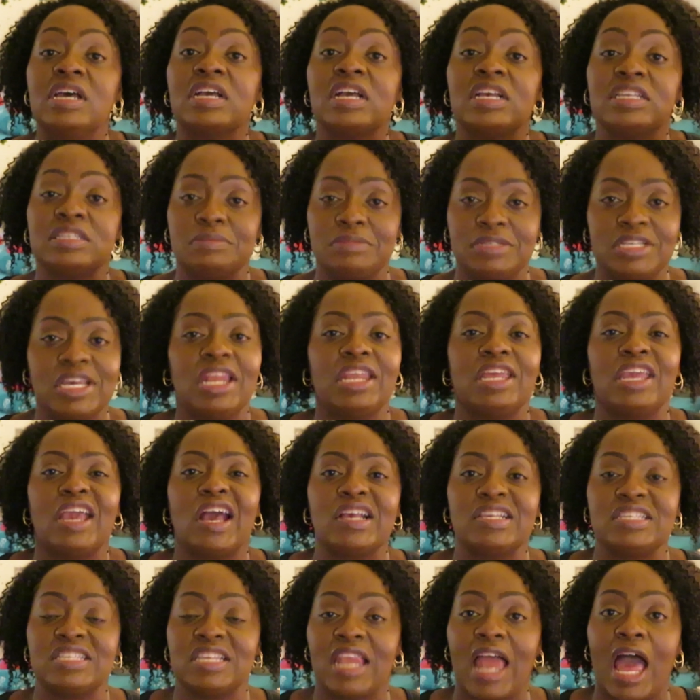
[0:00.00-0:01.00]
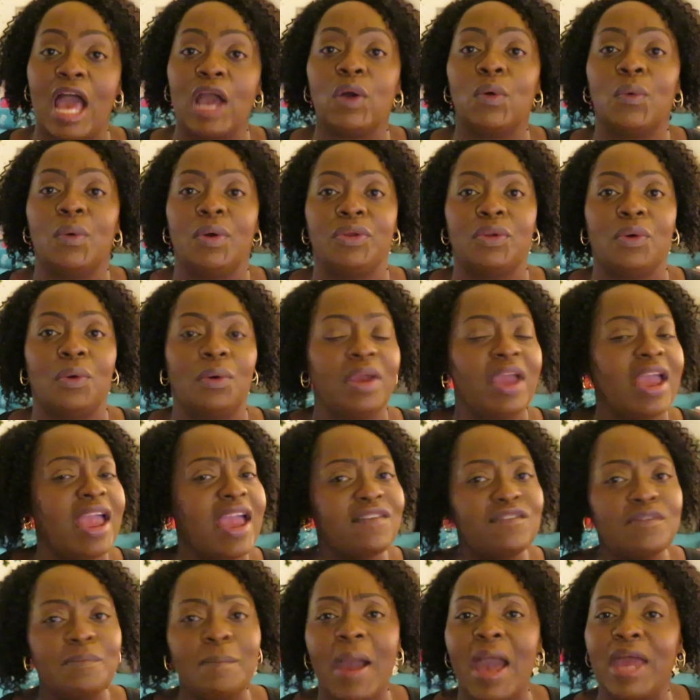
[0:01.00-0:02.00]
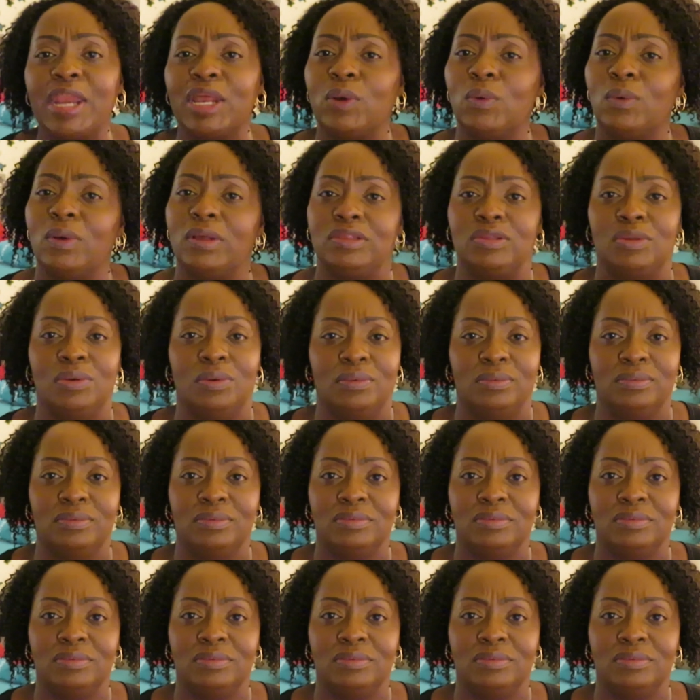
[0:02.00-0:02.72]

because I'm telling y'all it's a lot going on everybody going through